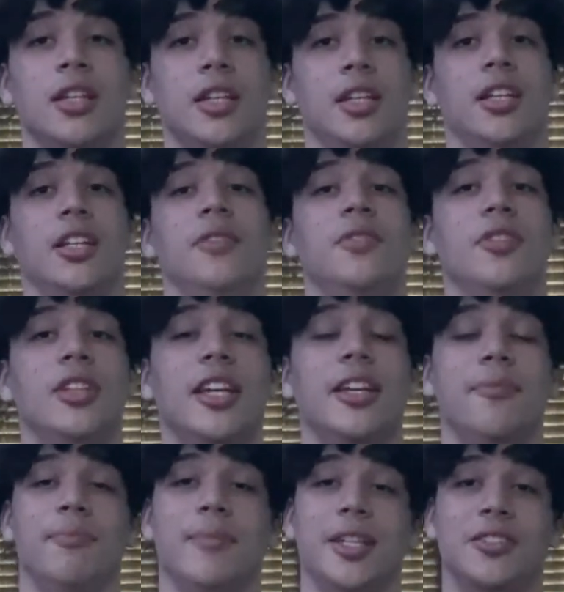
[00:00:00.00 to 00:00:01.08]
And if you
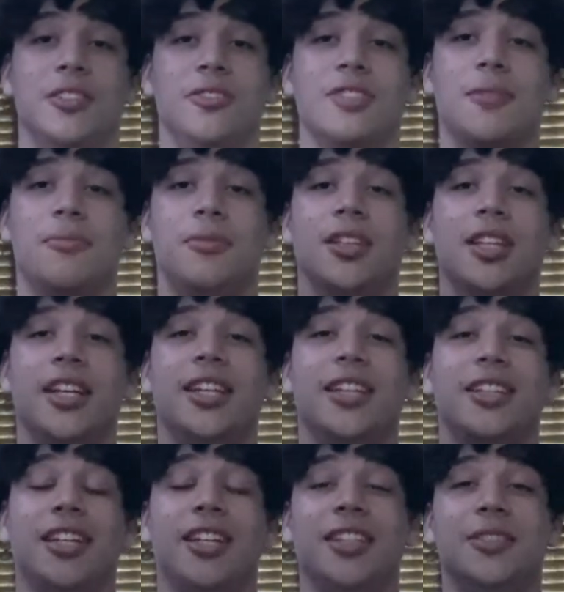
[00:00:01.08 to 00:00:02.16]
did, make sure to drop a like
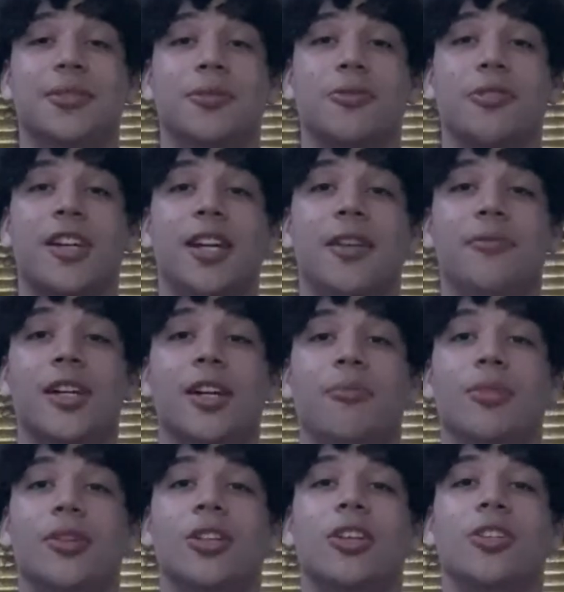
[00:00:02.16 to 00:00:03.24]
and subscribe down
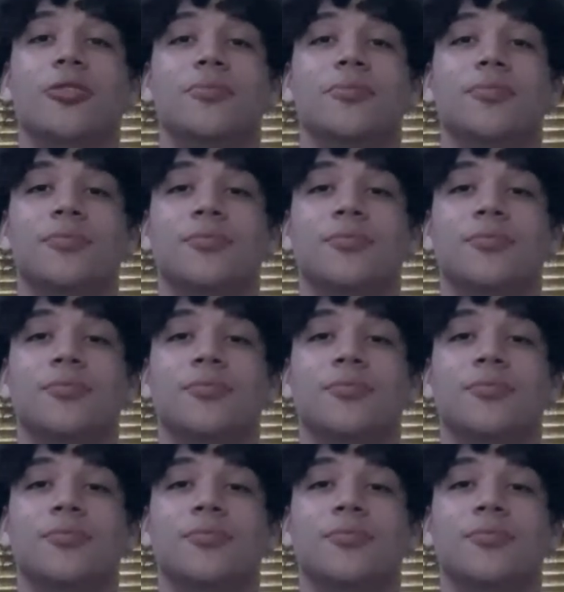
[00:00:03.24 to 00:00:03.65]
below.